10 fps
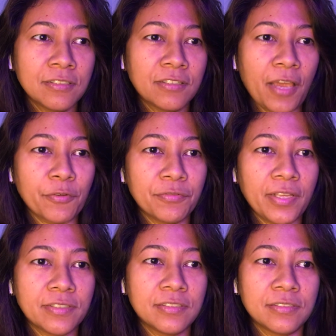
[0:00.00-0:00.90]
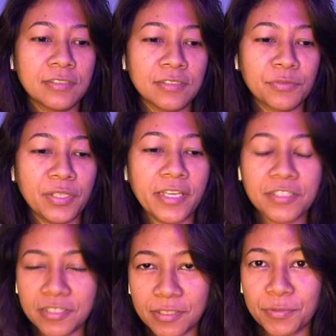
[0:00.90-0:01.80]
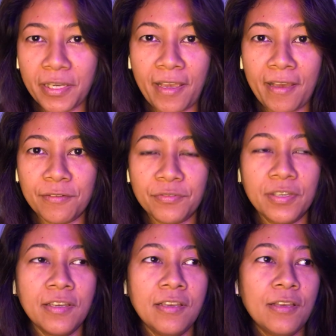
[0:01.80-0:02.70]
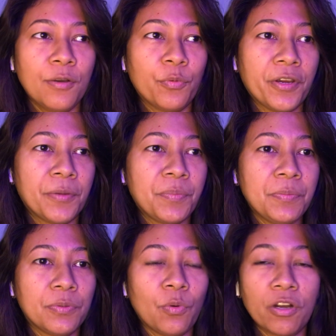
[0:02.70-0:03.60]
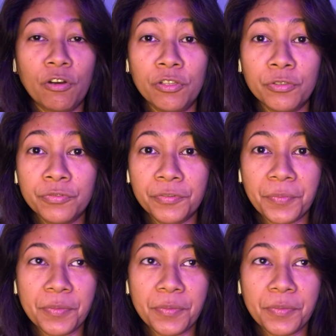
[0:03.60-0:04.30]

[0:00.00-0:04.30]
that reflects in the relationships I have, where people walk all over me